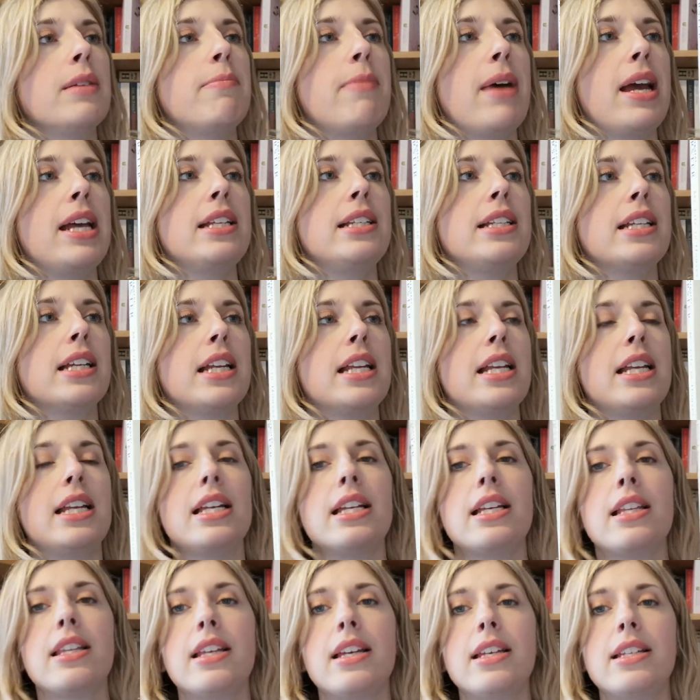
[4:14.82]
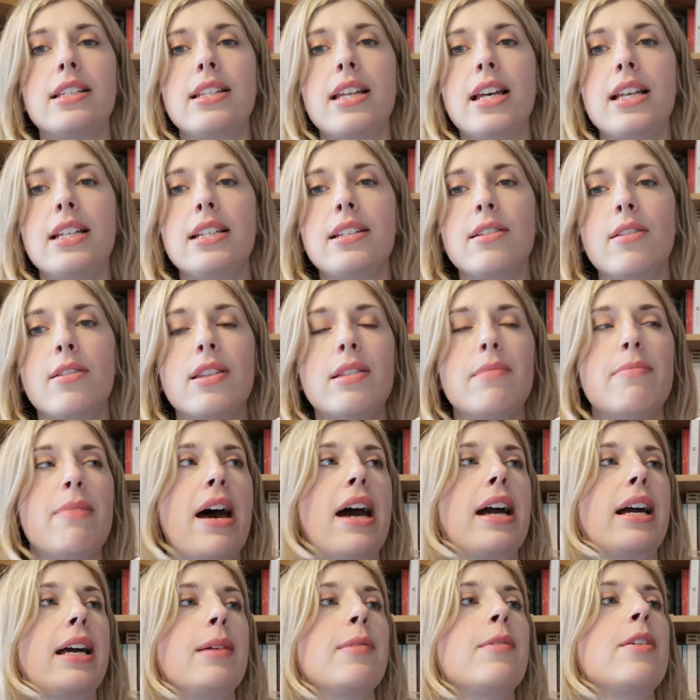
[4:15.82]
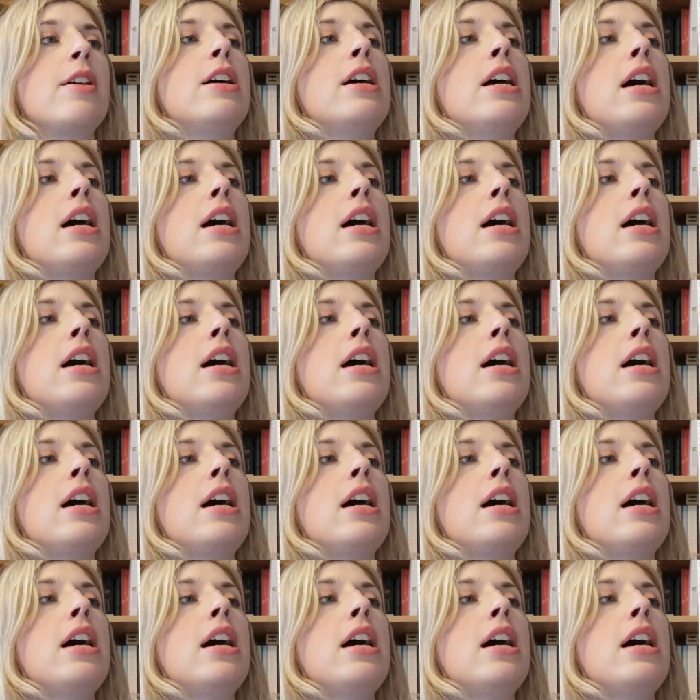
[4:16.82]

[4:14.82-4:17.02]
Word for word: basically, it says on the back.